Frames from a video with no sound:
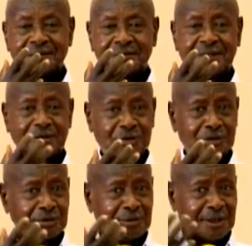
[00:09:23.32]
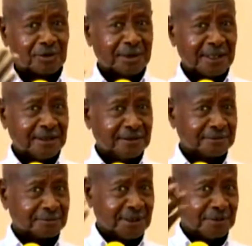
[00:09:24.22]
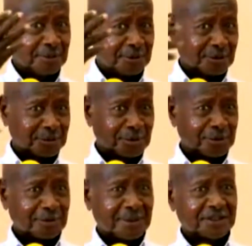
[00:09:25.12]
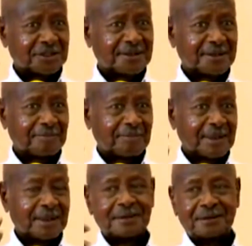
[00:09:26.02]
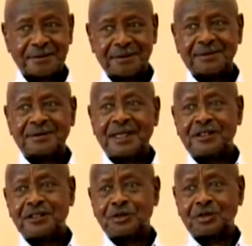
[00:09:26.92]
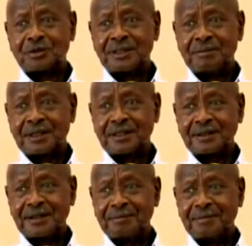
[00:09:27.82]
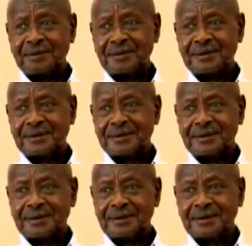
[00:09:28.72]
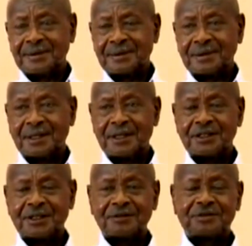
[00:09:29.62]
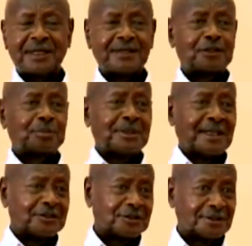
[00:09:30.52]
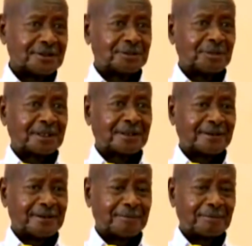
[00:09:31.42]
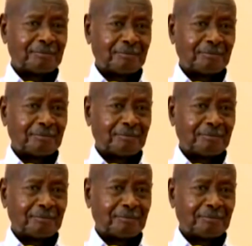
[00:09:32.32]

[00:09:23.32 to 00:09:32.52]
Very soon we may require many people to put on masks. Nytil is already making them. And uh, Fine Spinners is making them.